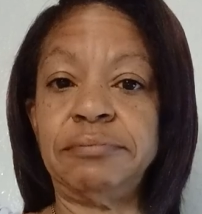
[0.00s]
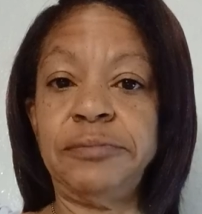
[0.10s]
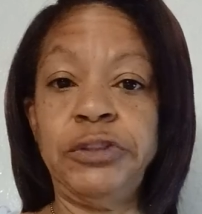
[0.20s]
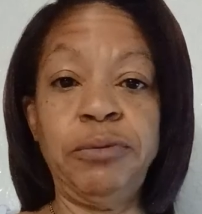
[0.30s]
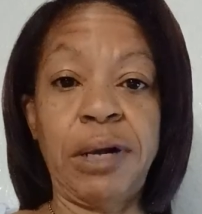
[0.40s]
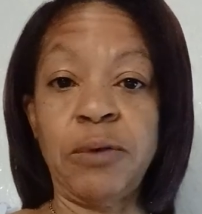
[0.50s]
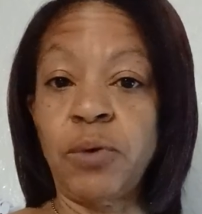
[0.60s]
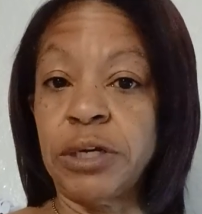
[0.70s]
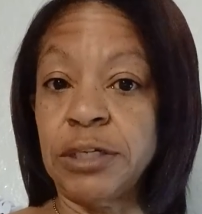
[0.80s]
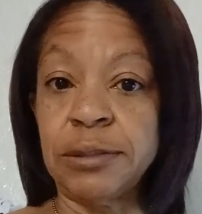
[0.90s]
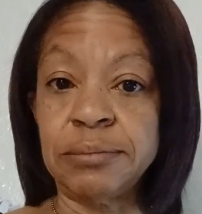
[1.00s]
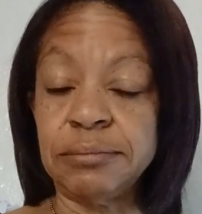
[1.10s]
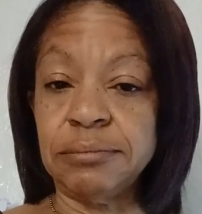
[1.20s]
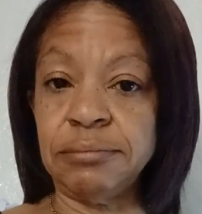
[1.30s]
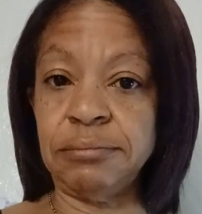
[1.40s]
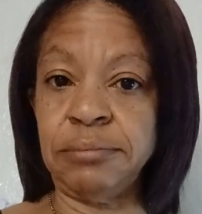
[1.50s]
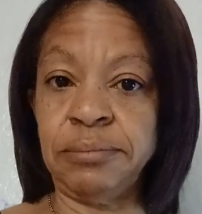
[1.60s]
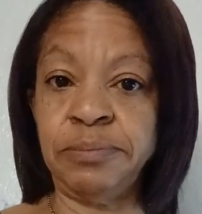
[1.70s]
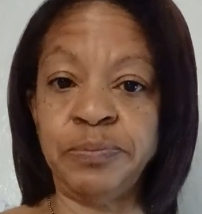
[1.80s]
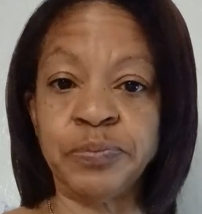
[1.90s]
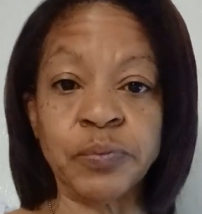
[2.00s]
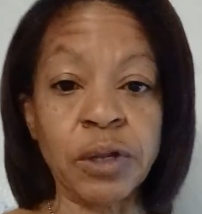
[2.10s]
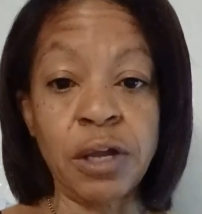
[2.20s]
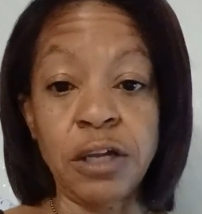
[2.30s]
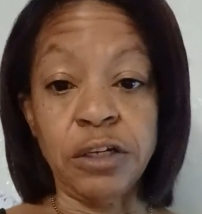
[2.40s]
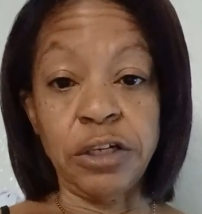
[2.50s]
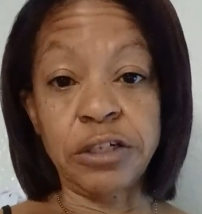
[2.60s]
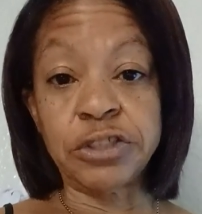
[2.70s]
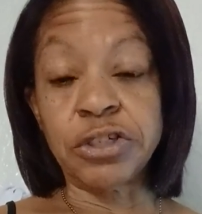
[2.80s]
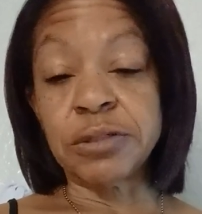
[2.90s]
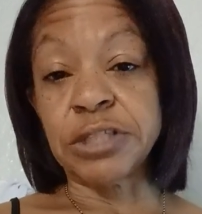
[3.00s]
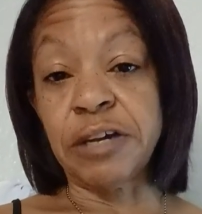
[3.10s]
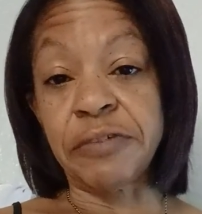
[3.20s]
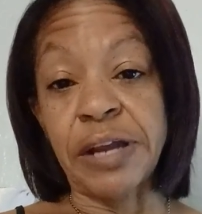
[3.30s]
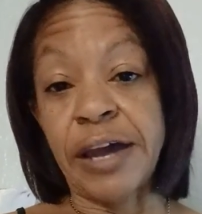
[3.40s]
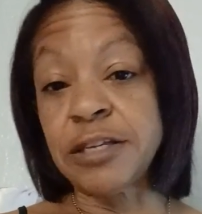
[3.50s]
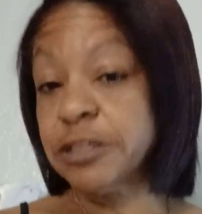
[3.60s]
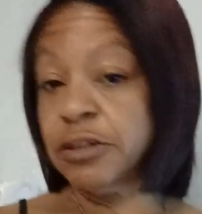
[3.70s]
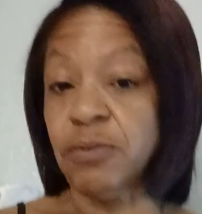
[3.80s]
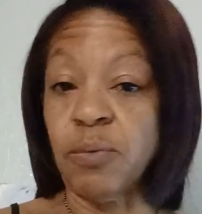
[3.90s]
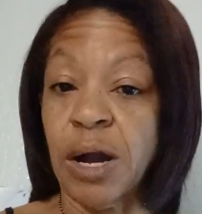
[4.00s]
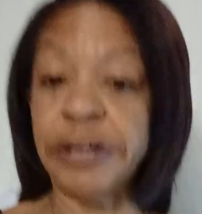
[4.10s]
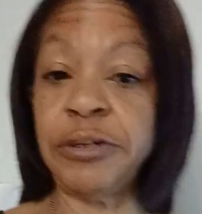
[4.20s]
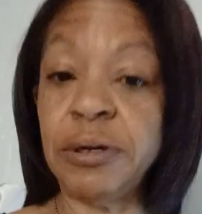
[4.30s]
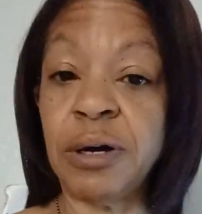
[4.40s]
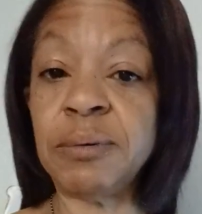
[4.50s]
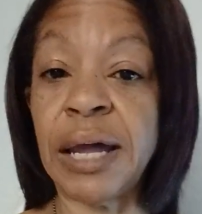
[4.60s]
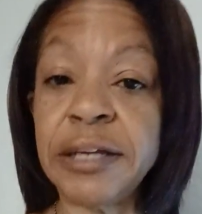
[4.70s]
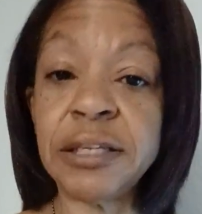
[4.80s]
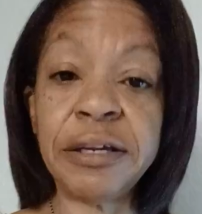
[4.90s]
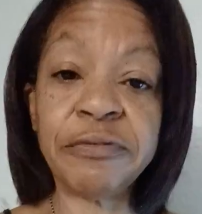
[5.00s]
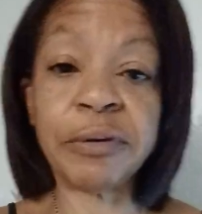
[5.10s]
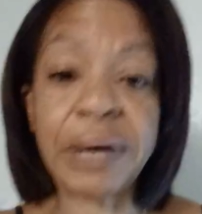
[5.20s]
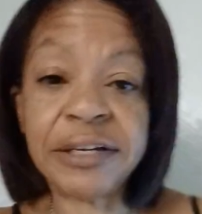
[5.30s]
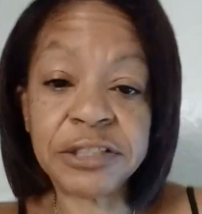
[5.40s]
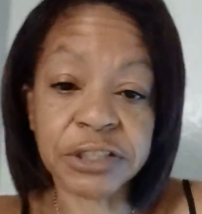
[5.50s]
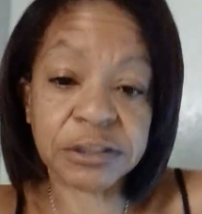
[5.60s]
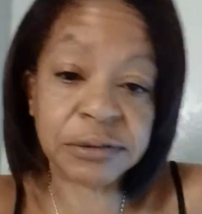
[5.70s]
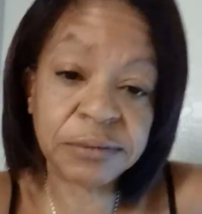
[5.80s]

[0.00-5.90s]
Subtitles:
you might want to look at yourself and ask you why you don't like the information.